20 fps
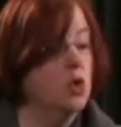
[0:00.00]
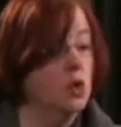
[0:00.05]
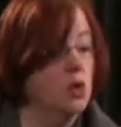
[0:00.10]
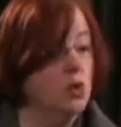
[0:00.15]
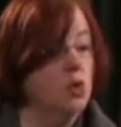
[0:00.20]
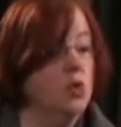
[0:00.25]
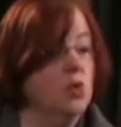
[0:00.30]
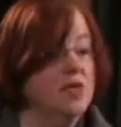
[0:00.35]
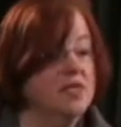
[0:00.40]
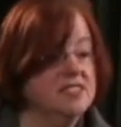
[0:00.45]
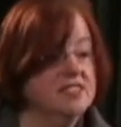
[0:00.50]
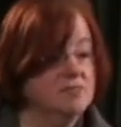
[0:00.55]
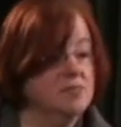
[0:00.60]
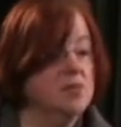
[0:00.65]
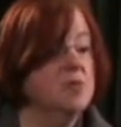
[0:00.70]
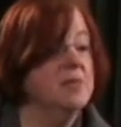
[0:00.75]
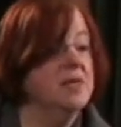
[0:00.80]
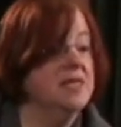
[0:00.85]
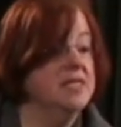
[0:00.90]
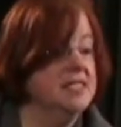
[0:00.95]
who is
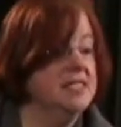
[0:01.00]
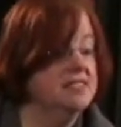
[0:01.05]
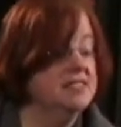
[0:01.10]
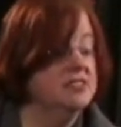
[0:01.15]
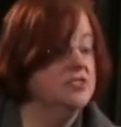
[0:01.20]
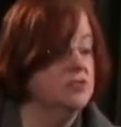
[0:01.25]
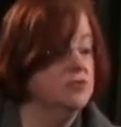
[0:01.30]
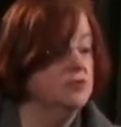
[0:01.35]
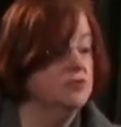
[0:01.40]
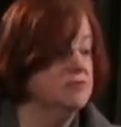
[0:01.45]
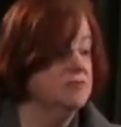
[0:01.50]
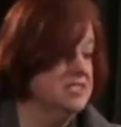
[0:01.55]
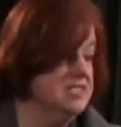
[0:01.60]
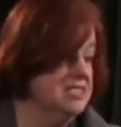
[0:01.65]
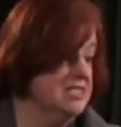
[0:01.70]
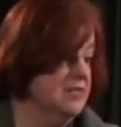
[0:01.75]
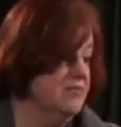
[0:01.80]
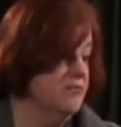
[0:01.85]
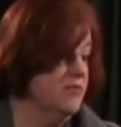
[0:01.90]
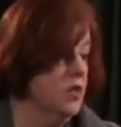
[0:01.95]
permitted to
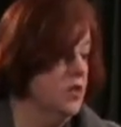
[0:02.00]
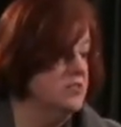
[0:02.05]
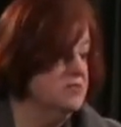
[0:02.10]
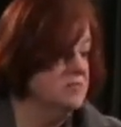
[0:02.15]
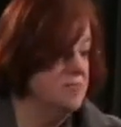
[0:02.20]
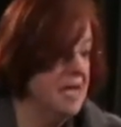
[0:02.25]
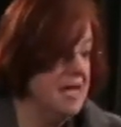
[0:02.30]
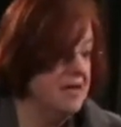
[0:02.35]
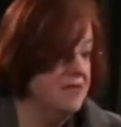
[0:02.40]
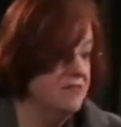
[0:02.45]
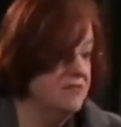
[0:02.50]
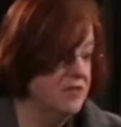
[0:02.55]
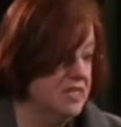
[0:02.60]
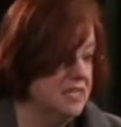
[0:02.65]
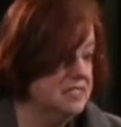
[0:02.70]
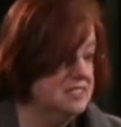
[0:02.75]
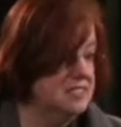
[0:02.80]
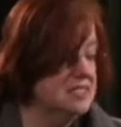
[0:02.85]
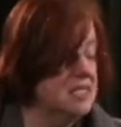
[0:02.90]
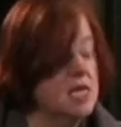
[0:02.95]
receive those
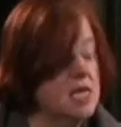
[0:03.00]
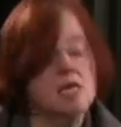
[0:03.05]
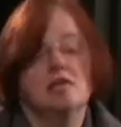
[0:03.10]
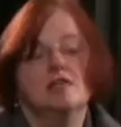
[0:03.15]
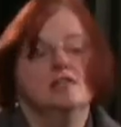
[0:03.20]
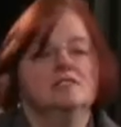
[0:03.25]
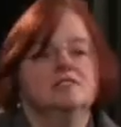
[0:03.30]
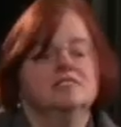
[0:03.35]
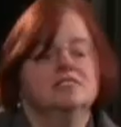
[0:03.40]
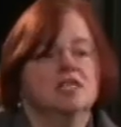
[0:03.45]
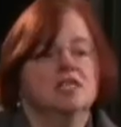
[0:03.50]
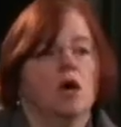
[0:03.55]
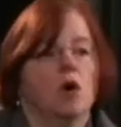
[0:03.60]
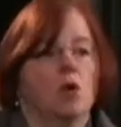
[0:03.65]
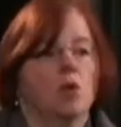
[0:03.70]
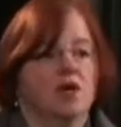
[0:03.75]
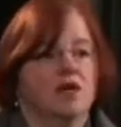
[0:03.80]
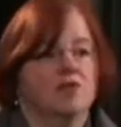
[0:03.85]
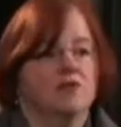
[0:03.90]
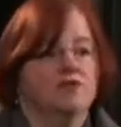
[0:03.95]
benefits. So
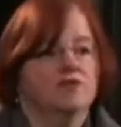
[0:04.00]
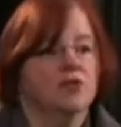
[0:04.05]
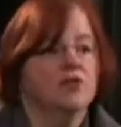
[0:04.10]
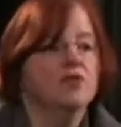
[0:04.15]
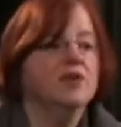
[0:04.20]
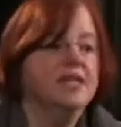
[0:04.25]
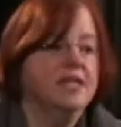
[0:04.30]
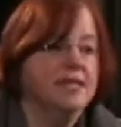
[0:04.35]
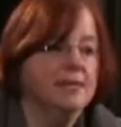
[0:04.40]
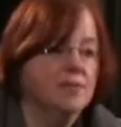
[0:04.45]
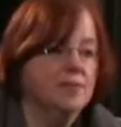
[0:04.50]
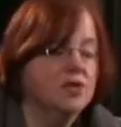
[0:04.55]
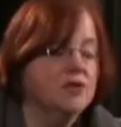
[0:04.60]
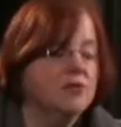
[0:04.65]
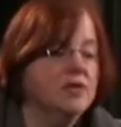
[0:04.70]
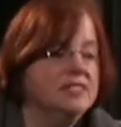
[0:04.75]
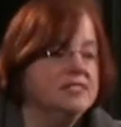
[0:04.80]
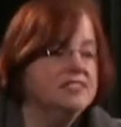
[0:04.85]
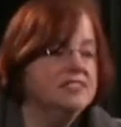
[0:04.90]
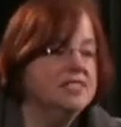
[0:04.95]
if you're an
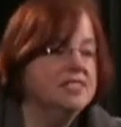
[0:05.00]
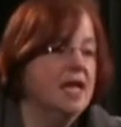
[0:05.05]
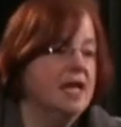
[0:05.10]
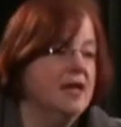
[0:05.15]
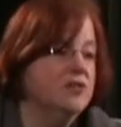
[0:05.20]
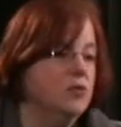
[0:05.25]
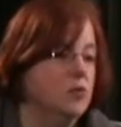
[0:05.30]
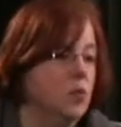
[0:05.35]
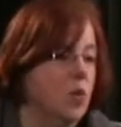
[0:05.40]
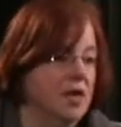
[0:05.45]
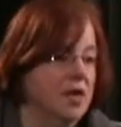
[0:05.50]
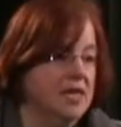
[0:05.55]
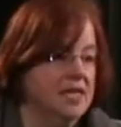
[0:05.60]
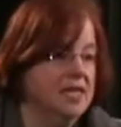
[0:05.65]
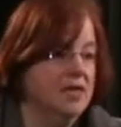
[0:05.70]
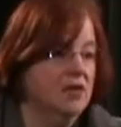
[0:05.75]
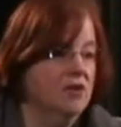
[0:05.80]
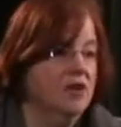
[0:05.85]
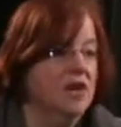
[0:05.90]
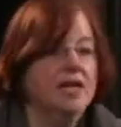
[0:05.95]
immigrant and you are
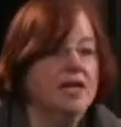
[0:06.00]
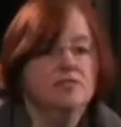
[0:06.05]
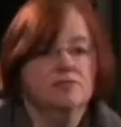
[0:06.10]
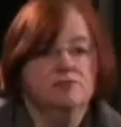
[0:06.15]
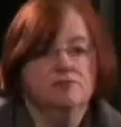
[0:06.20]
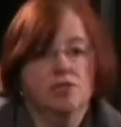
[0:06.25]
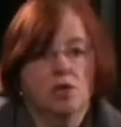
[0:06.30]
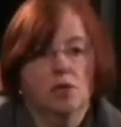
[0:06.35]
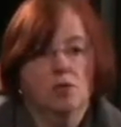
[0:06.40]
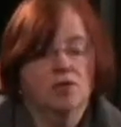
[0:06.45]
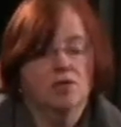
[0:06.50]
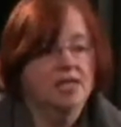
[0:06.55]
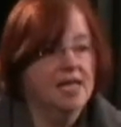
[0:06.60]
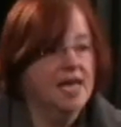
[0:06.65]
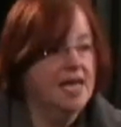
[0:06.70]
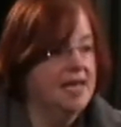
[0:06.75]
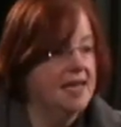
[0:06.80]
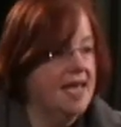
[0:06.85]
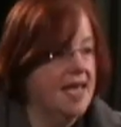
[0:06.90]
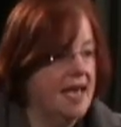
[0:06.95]
here and you don't
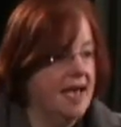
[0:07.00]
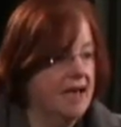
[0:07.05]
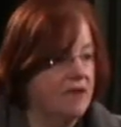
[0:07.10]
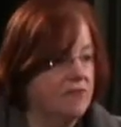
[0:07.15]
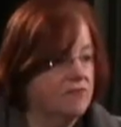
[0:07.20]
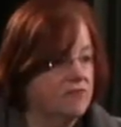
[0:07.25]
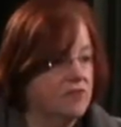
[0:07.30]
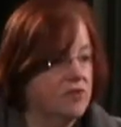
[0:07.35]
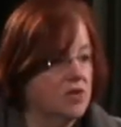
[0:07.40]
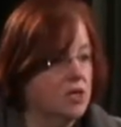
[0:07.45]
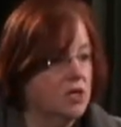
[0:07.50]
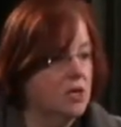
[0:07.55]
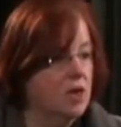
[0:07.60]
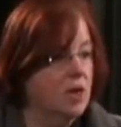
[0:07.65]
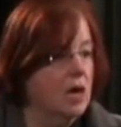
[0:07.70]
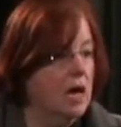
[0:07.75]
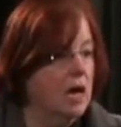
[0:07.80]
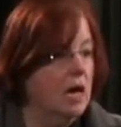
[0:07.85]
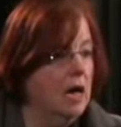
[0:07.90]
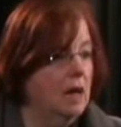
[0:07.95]
yet have
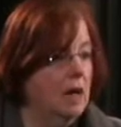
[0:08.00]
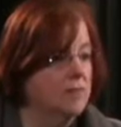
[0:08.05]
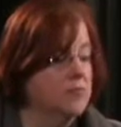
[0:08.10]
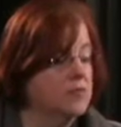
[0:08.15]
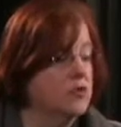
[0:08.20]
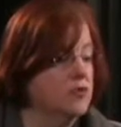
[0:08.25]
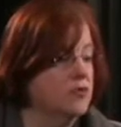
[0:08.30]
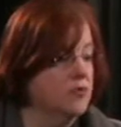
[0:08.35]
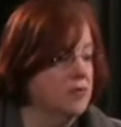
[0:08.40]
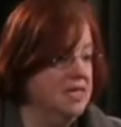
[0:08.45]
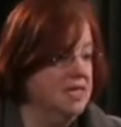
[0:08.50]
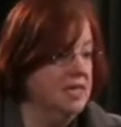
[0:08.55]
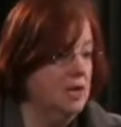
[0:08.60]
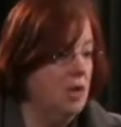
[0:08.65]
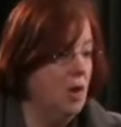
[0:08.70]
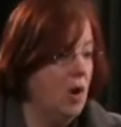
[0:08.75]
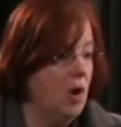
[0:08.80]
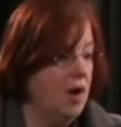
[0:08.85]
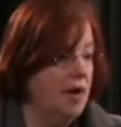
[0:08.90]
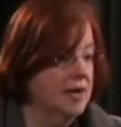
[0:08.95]
your green
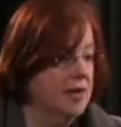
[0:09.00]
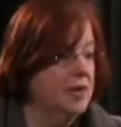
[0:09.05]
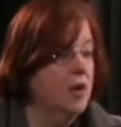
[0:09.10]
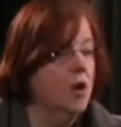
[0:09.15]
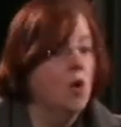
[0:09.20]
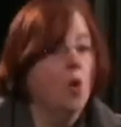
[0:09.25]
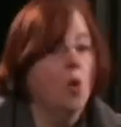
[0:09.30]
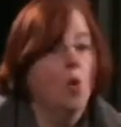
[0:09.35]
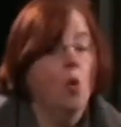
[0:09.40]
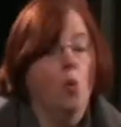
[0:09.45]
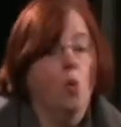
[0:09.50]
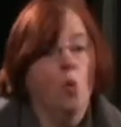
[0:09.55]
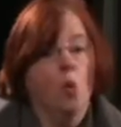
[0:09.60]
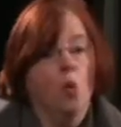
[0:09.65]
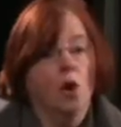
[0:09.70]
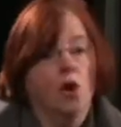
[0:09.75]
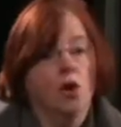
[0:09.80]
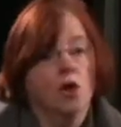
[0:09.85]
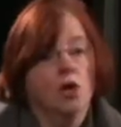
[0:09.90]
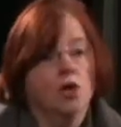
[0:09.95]
card,
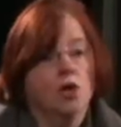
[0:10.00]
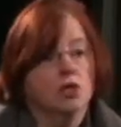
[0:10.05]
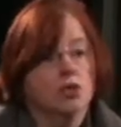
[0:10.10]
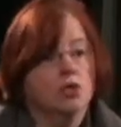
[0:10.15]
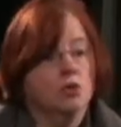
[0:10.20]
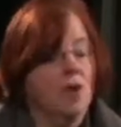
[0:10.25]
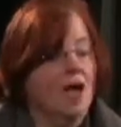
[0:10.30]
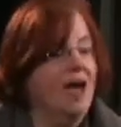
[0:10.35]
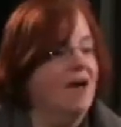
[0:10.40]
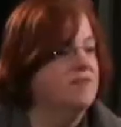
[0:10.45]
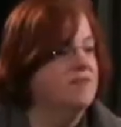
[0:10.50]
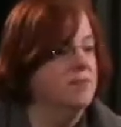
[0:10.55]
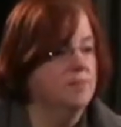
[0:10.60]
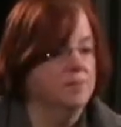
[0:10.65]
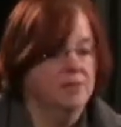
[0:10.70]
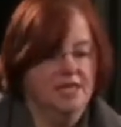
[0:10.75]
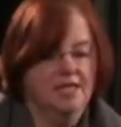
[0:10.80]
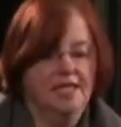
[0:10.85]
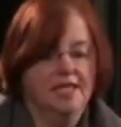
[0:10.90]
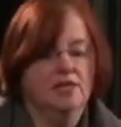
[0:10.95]
or you haven't
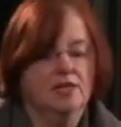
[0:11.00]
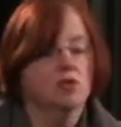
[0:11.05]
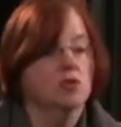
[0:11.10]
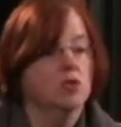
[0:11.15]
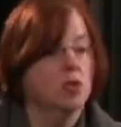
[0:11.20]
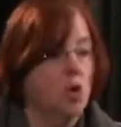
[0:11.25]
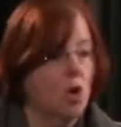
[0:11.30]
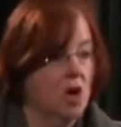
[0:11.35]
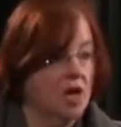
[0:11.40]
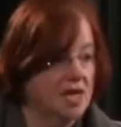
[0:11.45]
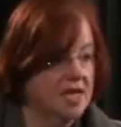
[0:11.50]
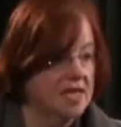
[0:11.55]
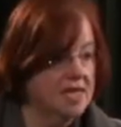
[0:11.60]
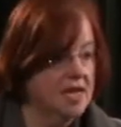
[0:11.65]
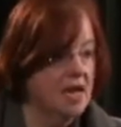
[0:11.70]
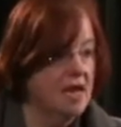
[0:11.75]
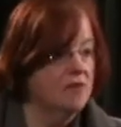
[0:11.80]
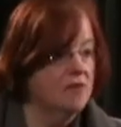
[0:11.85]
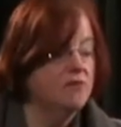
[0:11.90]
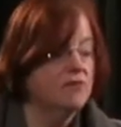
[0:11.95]
been here long
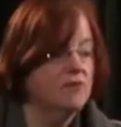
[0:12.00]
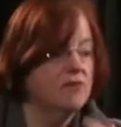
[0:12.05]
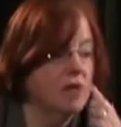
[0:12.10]
enough,